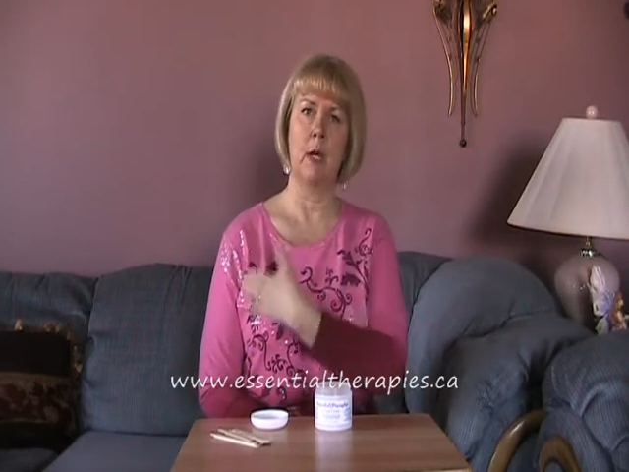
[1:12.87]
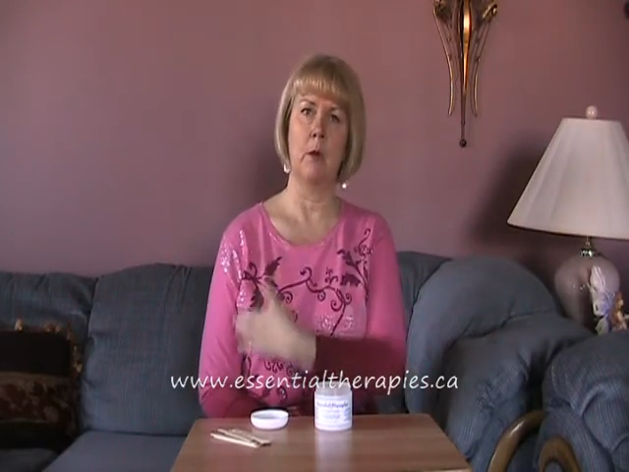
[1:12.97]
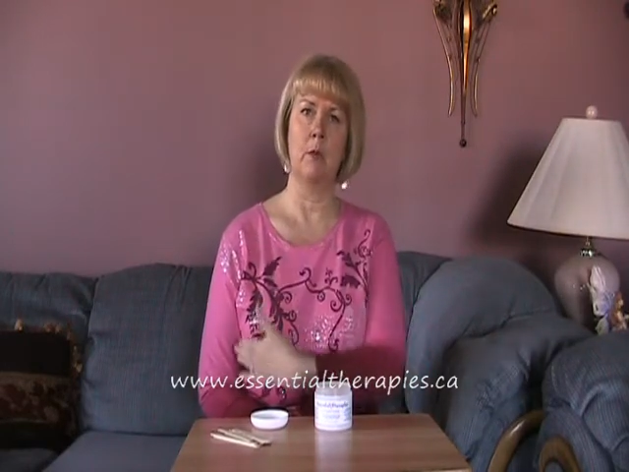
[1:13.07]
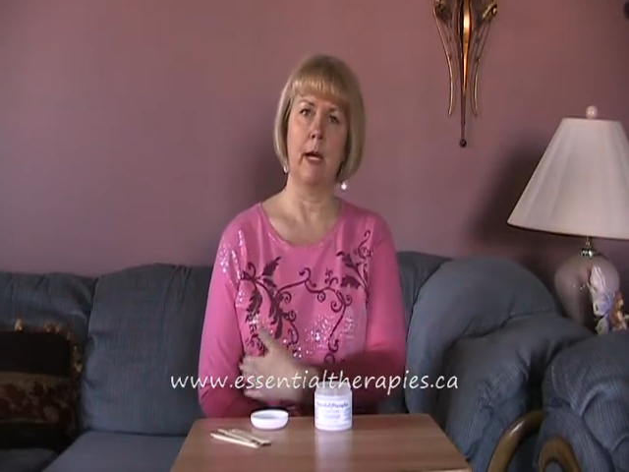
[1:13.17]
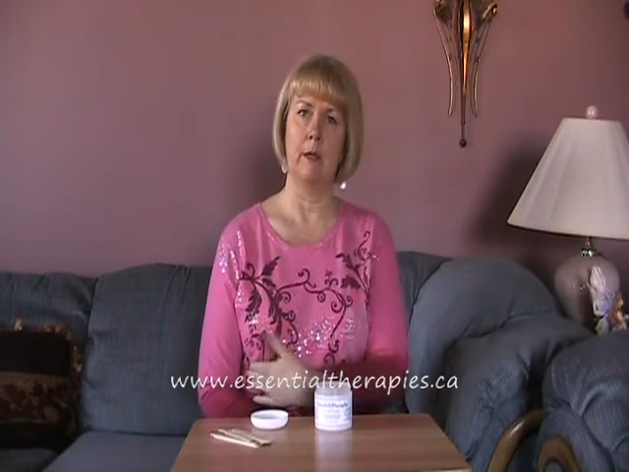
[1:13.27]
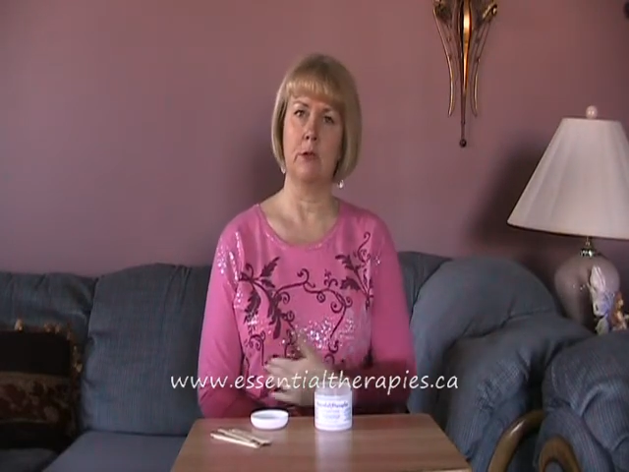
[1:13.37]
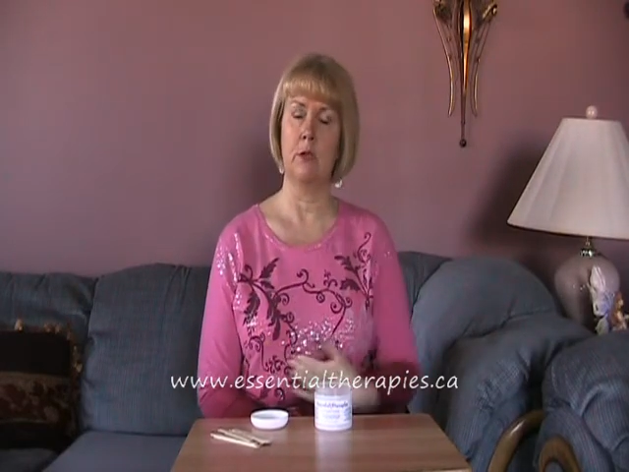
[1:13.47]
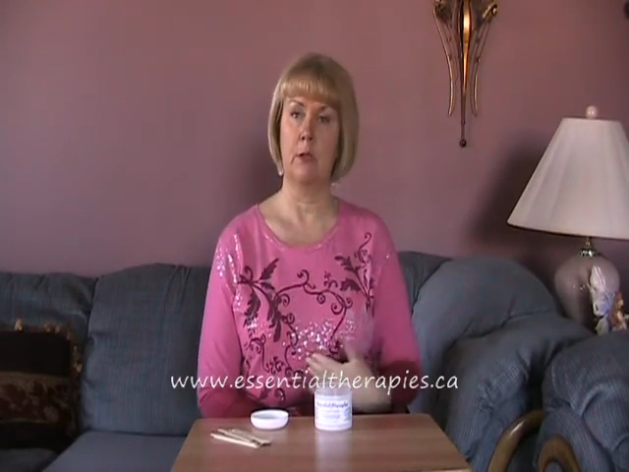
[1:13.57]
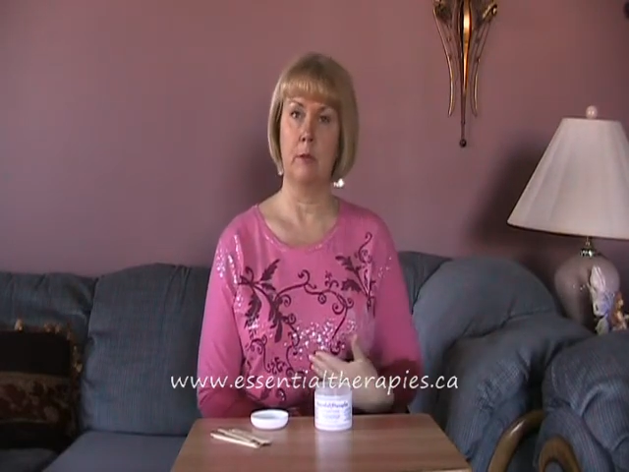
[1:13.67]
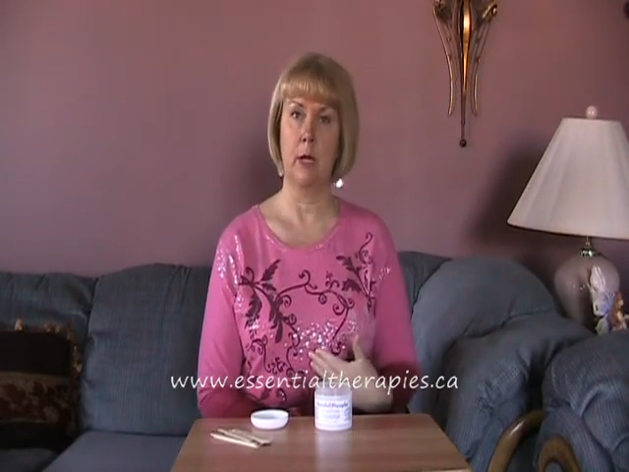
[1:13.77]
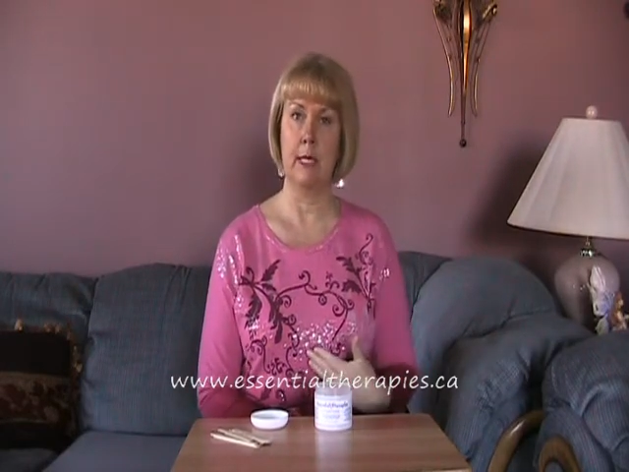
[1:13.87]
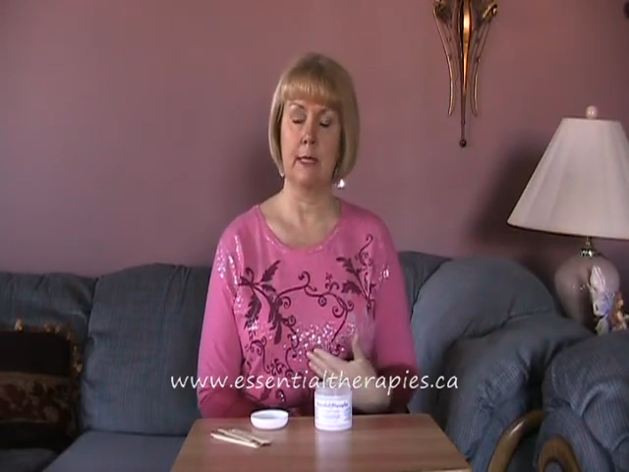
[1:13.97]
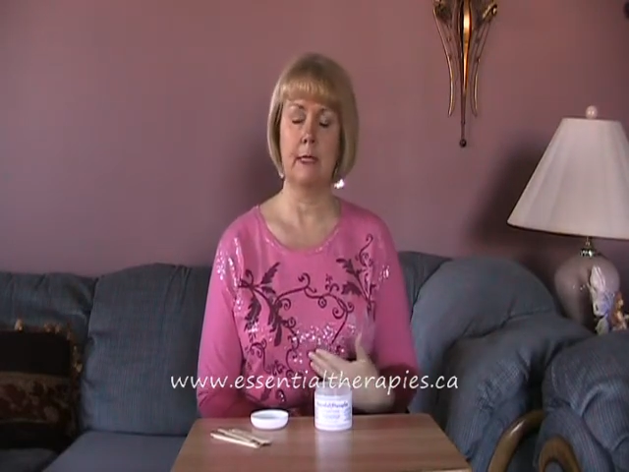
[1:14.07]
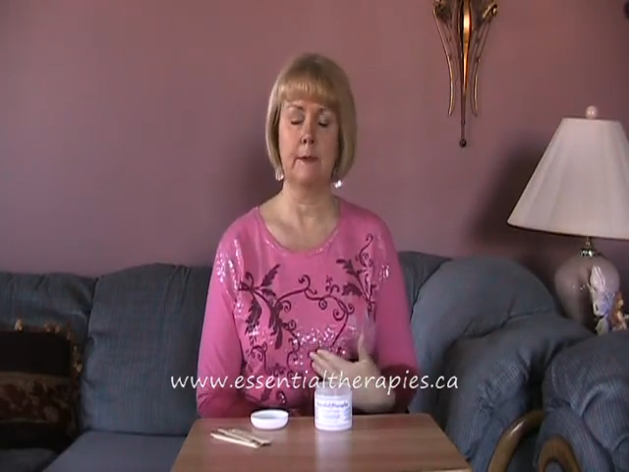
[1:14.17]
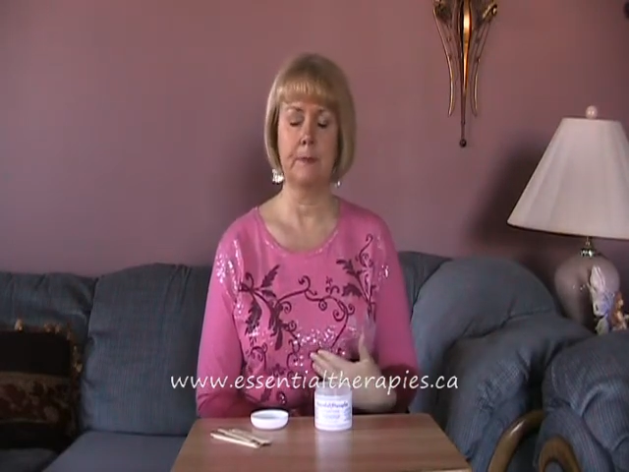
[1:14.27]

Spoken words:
around the breast.